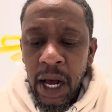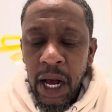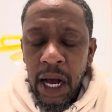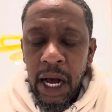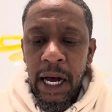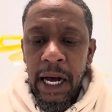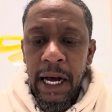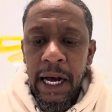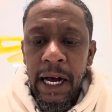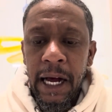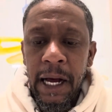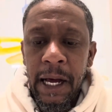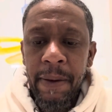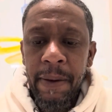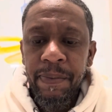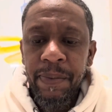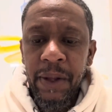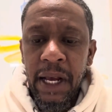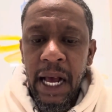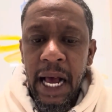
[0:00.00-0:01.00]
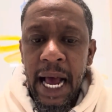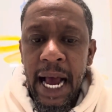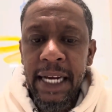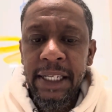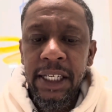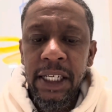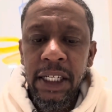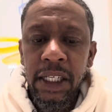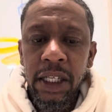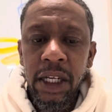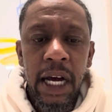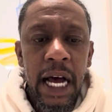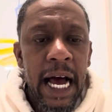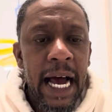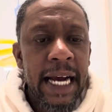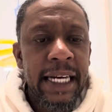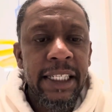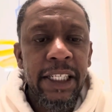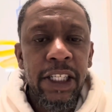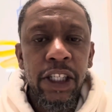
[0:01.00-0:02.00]
I actually
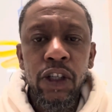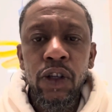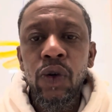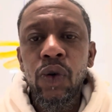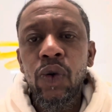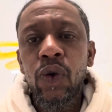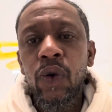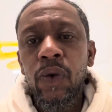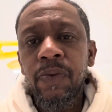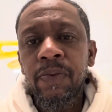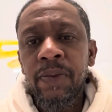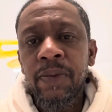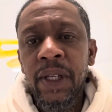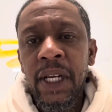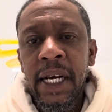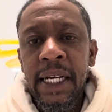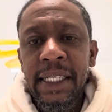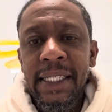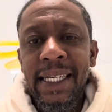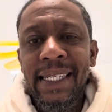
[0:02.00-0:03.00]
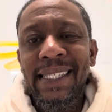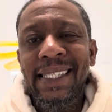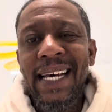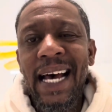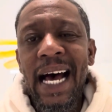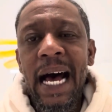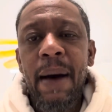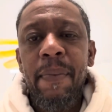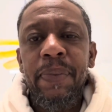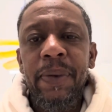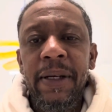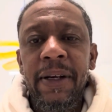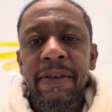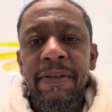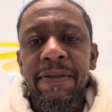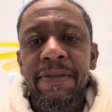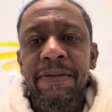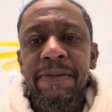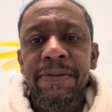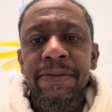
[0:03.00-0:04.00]
Googled the top
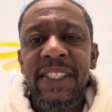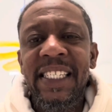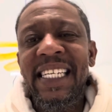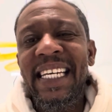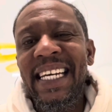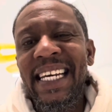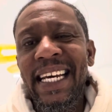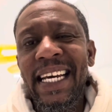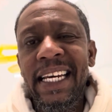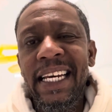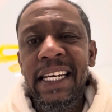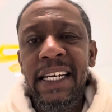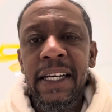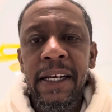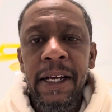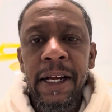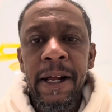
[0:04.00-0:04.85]
10